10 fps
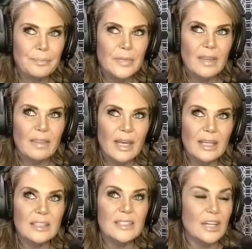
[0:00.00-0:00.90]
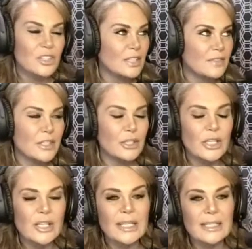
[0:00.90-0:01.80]
that is actually lives here in
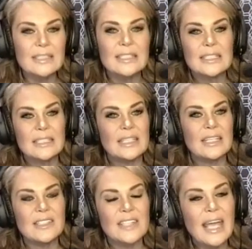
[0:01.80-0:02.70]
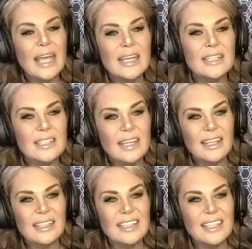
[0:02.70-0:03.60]
Hurricane. He's 8
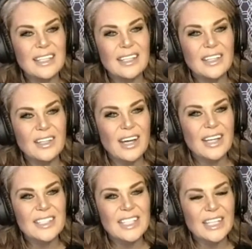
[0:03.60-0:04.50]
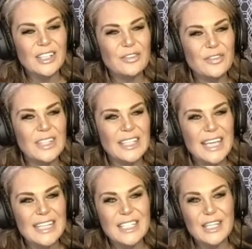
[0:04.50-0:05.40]
and he got selected for the
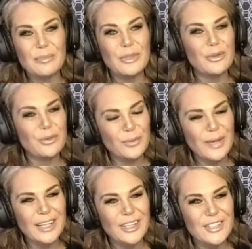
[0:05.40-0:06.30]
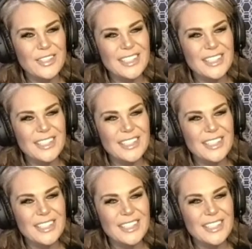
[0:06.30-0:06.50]
KTM Youth Riders.